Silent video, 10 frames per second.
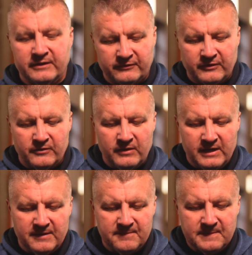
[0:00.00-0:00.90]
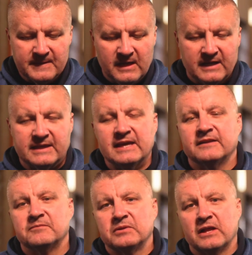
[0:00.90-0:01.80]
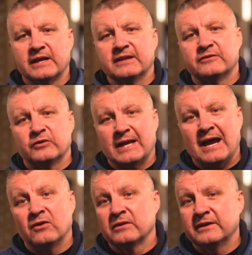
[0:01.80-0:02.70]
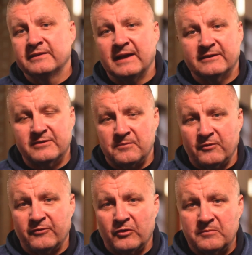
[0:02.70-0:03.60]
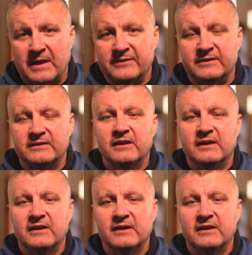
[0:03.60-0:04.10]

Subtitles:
So again, plug into an outlet. That's the preferred method.